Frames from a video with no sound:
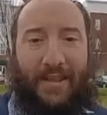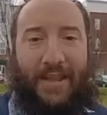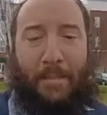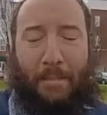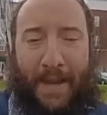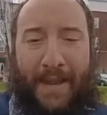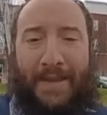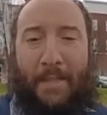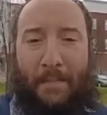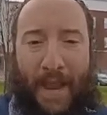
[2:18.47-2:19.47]
that
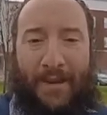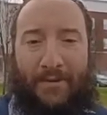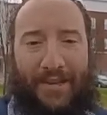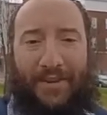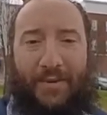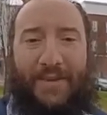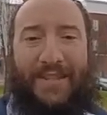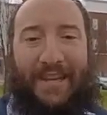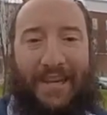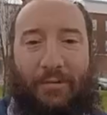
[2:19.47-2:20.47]
being the Beinoni, who is
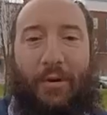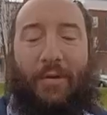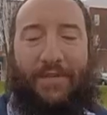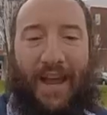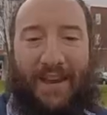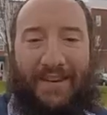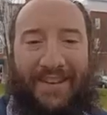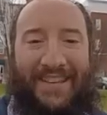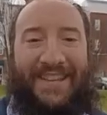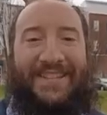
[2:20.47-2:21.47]
the hero of
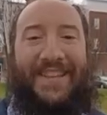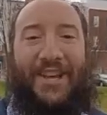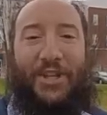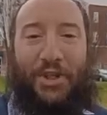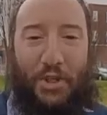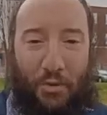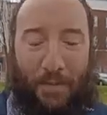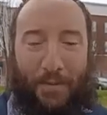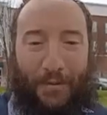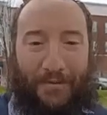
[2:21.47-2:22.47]
Tanya, is
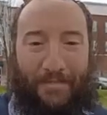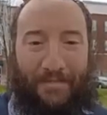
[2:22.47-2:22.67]
doable.